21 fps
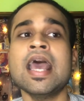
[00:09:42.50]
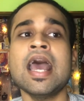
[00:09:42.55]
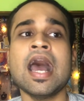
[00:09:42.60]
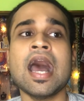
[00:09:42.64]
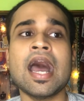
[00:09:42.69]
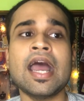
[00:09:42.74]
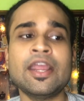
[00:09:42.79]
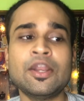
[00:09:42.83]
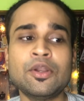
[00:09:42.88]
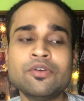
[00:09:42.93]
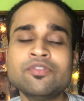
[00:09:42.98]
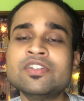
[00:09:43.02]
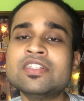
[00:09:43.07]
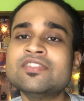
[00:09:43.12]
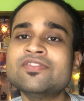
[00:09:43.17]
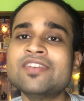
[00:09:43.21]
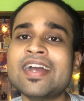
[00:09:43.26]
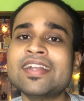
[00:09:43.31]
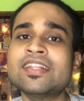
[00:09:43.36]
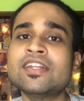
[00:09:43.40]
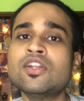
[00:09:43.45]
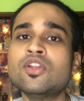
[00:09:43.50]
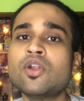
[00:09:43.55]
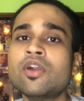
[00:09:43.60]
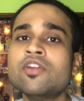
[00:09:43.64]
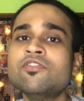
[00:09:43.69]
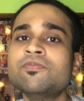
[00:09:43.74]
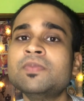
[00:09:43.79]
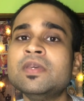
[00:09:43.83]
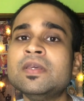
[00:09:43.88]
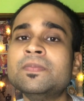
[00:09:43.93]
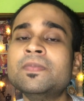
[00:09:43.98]
I know for a fact that a lot of
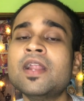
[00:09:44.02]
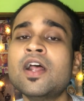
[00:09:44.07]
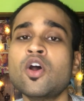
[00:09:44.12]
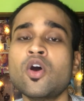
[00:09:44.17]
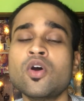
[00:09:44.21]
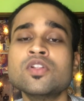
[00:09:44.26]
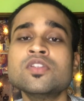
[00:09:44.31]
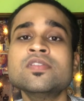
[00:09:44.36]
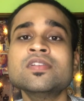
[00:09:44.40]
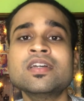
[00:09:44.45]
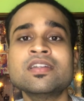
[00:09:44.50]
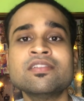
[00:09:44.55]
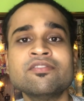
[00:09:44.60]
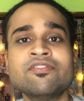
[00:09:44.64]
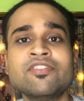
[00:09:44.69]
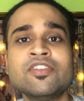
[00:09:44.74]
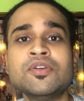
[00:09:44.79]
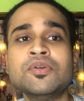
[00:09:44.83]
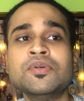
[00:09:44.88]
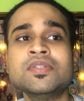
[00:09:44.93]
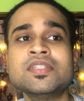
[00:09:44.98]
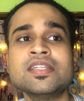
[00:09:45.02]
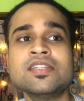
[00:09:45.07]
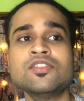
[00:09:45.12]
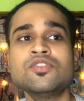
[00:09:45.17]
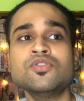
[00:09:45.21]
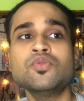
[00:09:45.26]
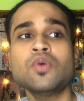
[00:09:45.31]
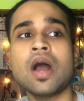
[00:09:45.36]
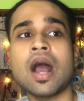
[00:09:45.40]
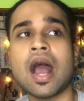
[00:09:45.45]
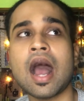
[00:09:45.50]
people are also also confused as
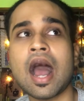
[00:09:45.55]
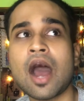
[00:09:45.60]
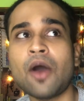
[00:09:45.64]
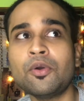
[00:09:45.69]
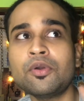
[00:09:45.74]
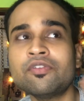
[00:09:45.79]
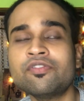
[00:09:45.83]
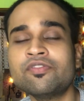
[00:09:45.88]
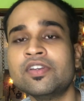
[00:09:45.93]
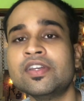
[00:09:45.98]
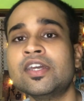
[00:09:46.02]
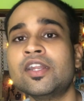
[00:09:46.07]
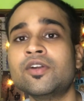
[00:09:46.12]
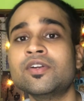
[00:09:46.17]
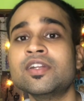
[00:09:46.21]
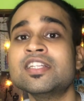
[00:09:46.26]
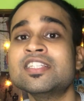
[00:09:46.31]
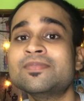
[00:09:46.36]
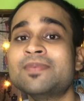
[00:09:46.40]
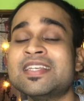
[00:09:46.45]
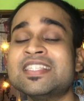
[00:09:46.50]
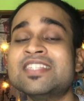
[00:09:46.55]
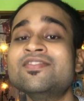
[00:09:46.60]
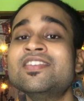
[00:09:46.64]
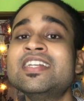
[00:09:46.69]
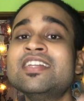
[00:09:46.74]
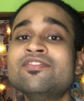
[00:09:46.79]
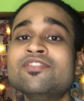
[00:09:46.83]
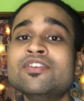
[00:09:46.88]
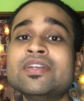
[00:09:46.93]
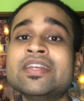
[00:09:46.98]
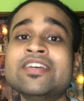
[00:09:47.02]
to how to figure out, and specifically
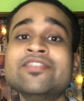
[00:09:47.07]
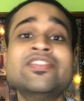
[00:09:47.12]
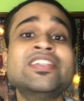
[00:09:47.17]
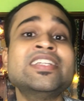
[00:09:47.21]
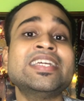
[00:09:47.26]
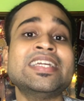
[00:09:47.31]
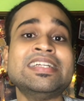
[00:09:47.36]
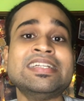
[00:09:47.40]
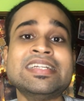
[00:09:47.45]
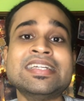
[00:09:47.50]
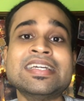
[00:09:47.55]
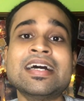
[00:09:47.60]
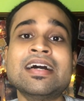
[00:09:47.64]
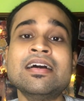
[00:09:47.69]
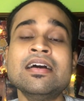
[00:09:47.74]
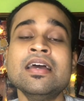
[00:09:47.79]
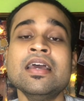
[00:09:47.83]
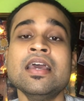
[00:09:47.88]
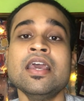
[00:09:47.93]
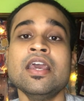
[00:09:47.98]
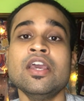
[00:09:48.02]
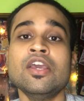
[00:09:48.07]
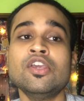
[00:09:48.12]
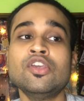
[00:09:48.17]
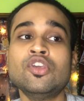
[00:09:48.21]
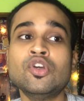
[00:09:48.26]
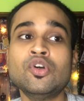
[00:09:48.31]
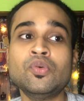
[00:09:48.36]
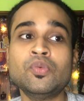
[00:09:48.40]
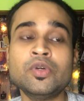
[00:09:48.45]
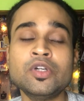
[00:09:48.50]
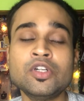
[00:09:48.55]
if you live in India, you
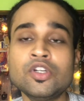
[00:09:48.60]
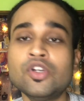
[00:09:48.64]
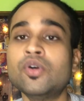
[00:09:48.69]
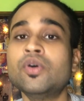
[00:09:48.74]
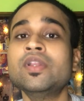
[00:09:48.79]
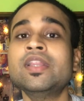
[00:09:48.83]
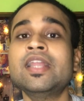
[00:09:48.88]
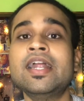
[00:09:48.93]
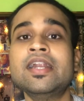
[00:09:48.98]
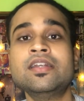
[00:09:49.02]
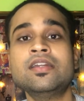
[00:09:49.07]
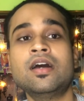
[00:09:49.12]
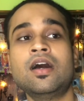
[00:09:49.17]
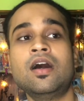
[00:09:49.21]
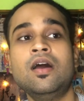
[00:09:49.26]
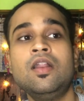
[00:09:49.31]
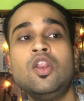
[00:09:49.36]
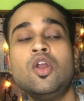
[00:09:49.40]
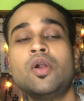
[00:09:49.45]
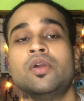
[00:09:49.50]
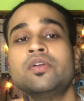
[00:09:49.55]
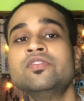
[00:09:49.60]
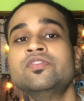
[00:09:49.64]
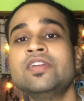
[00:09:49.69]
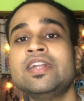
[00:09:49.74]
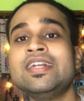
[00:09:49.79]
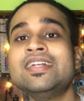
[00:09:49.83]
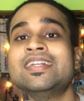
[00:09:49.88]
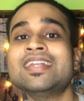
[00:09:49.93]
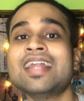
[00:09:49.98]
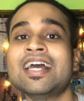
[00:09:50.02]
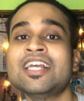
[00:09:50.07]
would know that a lot of
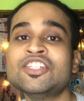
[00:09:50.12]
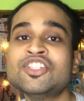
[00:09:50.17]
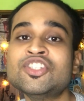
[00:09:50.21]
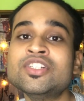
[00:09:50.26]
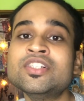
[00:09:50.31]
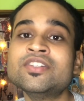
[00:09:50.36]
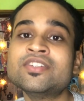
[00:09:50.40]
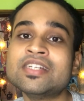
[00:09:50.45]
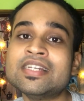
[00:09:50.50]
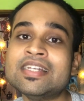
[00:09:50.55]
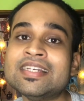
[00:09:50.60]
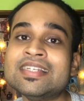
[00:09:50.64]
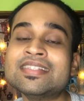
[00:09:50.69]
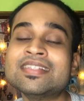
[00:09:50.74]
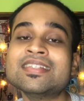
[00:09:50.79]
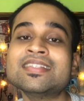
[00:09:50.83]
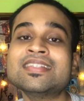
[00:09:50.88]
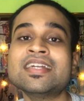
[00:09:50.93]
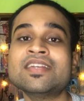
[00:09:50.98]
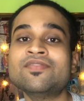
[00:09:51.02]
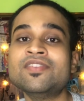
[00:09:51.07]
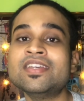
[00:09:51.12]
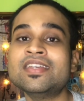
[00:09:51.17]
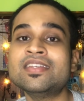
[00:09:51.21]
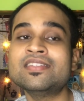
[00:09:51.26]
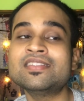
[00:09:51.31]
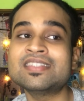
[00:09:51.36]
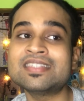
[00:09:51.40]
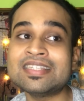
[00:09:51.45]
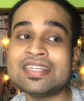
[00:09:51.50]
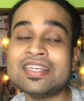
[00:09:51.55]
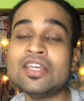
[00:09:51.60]
international releases that we
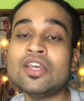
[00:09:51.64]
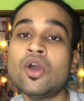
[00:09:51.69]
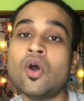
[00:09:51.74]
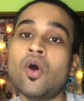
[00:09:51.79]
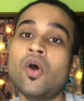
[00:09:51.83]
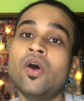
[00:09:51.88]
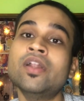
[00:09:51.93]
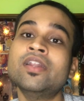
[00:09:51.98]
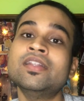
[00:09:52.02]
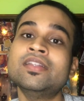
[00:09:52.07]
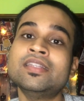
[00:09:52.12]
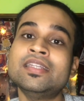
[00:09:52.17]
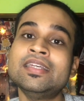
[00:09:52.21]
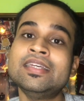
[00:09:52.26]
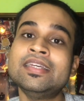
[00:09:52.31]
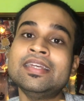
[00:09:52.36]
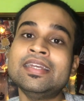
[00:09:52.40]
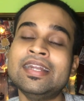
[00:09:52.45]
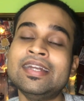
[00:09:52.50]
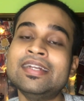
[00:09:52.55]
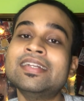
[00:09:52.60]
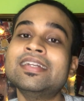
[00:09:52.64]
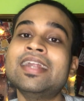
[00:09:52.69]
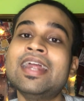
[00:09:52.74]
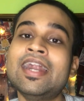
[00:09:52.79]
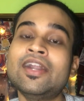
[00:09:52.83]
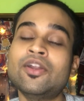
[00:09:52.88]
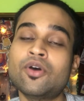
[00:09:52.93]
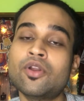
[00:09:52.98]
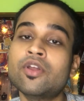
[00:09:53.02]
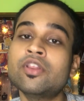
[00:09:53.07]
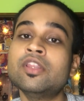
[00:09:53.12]
see on the internet
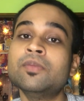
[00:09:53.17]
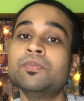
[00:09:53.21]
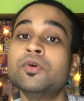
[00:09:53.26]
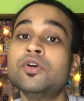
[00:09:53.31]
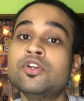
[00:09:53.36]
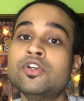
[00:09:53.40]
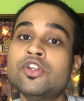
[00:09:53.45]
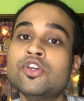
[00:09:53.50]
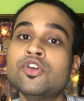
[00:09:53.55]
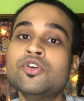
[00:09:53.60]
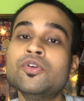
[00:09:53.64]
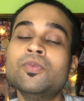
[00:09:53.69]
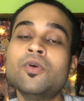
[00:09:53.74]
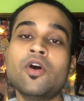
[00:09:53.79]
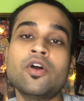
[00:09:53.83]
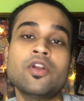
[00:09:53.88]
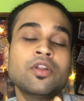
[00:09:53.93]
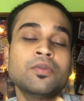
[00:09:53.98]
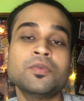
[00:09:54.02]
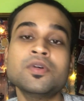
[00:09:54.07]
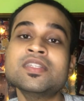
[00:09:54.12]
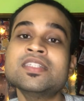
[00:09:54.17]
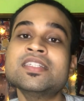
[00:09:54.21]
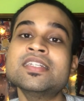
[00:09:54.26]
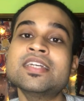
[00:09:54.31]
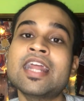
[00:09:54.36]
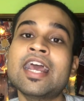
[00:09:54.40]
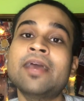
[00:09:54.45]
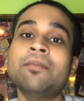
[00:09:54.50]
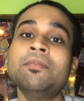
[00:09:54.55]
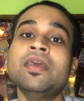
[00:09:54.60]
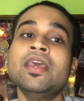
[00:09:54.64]
or on the booktube or on
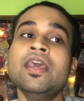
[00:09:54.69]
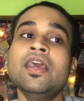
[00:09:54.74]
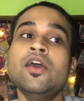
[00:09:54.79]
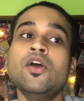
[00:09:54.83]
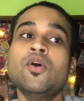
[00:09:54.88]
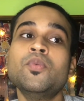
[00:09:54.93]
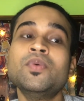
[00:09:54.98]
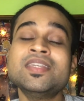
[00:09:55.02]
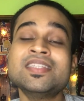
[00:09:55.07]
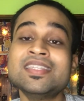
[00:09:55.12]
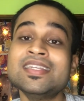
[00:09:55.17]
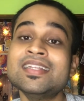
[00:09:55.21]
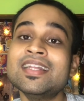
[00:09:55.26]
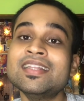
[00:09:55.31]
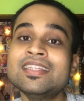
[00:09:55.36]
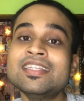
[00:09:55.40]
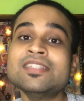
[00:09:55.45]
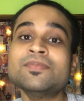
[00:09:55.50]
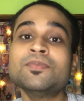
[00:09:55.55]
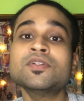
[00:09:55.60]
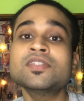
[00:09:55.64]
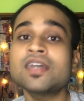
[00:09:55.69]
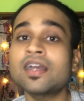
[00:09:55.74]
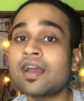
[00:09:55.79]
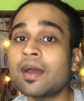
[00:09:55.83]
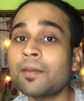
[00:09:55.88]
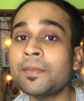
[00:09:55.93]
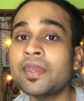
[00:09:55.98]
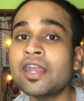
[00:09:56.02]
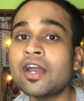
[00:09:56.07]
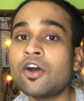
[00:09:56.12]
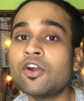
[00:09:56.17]
bookstagram, we see that these books are
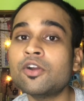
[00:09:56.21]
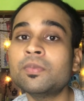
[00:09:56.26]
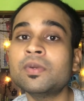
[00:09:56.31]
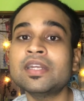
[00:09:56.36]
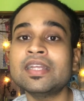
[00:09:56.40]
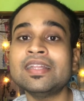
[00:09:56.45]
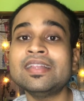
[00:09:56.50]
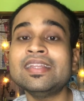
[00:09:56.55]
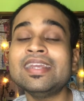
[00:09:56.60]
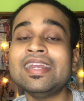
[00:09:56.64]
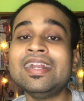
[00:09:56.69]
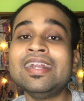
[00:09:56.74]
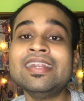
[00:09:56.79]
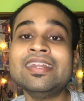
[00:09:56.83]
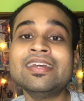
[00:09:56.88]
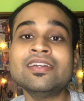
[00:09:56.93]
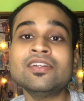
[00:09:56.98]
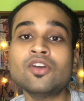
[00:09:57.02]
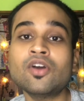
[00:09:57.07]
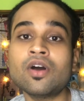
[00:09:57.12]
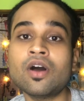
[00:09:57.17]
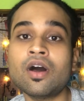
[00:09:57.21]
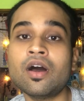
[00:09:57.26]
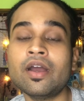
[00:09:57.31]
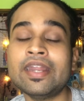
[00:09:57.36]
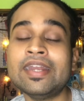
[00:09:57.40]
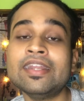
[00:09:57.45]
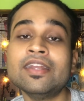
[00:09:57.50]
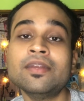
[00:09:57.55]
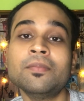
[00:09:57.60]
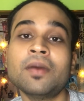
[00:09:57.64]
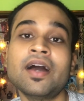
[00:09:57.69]
coming out, but in the
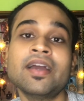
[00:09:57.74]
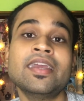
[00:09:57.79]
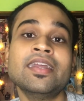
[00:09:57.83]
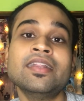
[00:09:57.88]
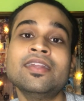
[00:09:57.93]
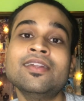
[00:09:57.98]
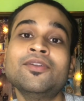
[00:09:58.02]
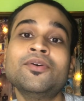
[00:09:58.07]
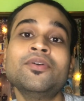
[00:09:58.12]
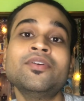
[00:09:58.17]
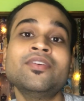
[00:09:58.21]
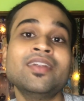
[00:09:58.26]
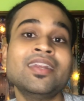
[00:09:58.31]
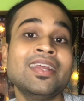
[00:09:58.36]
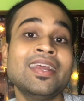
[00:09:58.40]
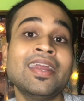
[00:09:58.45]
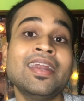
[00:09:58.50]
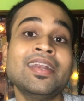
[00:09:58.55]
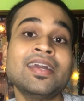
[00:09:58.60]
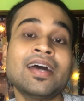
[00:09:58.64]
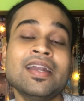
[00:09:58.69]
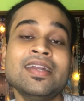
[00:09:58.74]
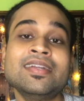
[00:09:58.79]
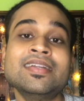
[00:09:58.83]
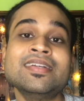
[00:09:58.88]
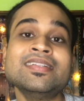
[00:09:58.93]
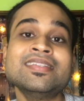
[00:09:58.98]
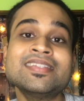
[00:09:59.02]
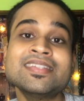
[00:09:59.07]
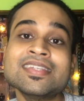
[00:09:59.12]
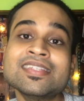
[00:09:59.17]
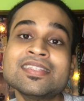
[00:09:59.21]
Indian market they don't really hit until
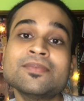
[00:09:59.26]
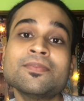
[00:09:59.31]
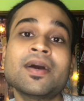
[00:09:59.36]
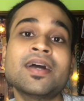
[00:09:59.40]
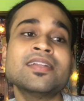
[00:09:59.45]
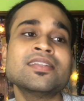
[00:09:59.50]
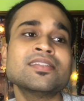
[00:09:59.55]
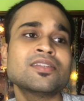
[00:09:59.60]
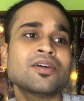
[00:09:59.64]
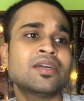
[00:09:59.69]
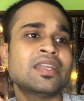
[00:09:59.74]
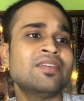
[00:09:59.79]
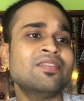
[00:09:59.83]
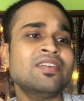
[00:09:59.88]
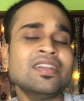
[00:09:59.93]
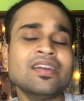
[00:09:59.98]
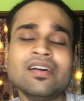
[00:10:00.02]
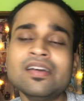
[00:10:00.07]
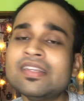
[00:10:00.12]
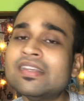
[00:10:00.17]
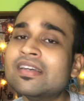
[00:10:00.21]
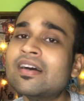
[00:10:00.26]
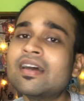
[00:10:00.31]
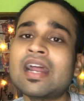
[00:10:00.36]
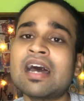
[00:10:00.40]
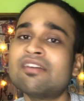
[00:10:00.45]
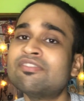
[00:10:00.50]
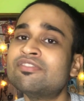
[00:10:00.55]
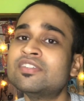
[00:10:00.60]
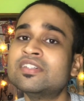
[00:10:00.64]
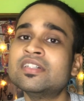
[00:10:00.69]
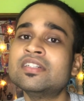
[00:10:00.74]
6 months or even a year
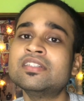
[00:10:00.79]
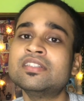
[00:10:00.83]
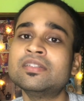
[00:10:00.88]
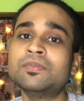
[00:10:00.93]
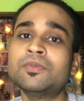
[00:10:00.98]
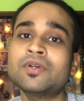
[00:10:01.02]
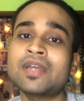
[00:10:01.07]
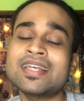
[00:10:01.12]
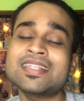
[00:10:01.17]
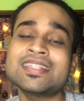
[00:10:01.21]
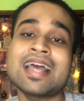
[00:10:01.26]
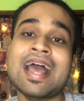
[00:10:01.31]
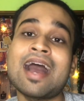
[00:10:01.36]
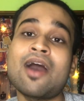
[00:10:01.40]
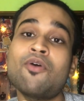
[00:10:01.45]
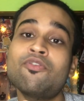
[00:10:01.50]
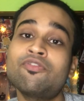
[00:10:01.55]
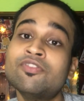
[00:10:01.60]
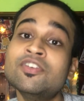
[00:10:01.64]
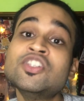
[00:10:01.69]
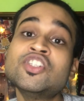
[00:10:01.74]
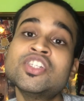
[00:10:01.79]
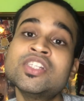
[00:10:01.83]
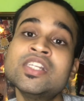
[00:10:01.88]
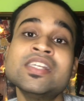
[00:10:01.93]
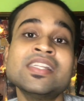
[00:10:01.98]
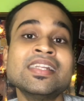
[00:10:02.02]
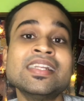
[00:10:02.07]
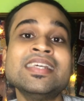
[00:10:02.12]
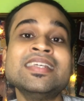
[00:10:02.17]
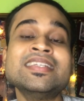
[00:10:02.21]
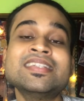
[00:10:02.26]
after the book has officially
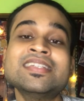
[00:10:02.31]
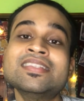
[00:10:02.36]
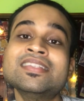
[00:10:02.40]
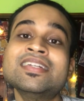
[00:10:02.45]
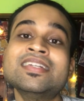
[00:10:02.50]
released in the